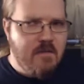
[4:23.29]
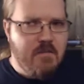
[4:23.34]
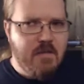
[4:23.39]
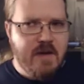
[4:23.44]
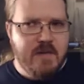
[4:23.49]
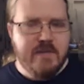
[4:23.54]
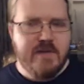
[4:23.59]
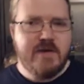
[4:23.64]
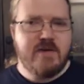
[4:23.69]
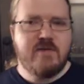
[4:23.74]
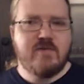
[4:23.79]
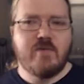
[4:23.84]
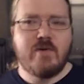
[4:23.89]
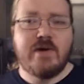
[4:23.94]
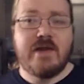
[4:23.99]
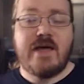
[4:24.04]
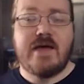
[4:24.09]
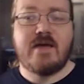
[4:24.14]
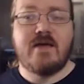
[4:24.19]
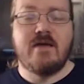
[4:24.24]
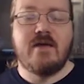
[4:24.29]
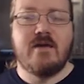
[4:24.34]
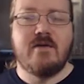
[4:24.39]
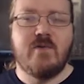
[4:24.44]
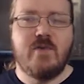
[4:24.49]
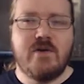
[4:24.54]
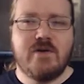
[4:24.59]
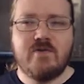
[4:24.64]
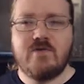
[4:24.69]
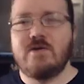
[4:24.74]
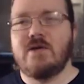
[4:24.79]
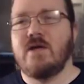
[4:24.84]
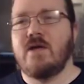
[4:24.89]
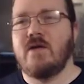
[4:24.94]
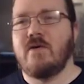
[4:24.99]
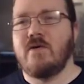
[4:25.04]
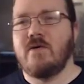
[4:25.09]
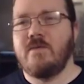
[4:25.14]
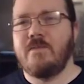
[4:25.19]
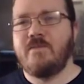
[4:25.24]
My players were lacking in winter
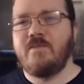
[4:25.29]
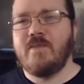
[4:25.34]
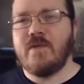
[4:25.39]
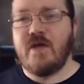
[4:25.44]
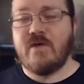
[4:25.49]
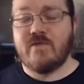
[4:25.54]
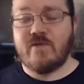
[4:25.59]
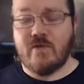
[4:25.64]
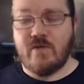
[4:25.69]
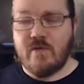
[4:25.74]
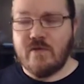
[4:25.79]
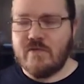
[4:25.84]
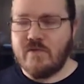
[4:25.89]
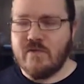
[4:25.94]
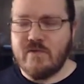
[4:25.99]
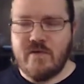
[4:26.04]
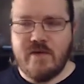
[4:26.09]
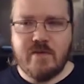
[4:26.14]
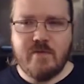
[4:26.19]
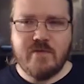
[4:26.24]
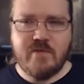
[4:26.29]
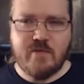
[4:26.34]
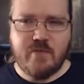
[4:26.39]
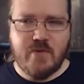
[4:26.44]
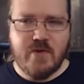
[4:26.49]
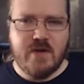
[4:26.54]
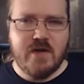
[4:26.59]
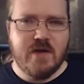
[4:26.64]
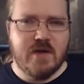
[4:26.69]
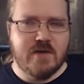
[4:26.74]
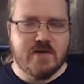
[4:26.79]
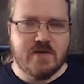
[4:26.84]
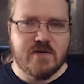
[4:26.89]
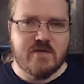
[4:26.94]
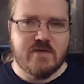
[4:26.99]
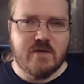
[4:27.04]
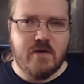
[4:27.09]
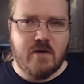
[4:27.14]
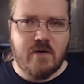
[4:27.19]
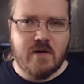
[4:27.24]
gear. After all, for them, spring had
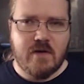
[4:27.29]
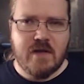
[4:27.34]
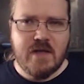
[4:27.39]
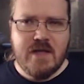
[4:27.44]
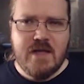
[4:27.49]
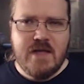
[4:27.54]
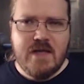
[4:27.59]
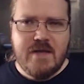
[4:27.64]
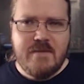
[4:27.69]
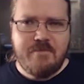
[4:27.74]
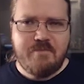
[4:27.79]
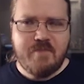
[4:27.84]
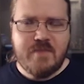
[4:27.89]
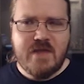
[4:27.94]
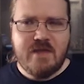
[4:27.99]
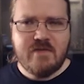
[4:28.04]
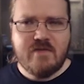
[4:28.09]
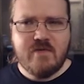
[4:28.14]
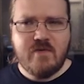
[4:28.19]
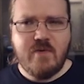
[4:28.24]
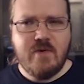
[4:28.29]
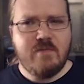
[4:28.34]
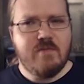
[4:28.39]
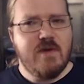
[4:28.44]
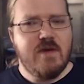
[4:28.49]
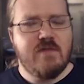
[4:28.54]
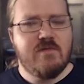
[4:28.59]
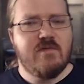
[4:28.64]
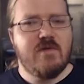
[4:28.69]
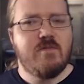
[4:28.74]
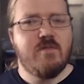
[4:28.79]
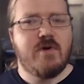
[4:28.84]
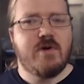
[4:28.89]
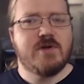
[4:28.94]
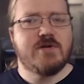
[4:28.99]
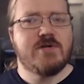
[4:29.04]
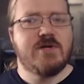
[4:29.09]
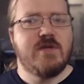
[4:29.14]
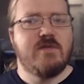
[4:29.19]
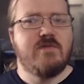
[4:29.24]
just started, and so it made the
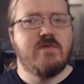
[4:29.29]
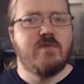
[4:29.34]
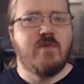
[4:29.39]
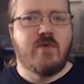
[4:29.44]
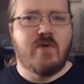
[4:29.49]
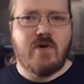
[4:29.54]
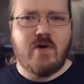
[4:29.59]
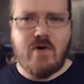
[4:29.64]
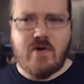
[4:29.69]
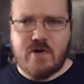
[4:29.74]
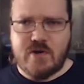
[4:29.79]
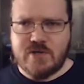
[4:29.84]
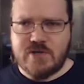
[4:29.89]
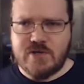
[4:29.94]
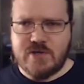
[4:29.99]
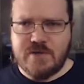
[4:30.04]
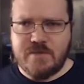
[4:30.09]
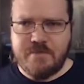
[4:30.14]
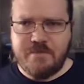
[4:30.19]
march even more harsh.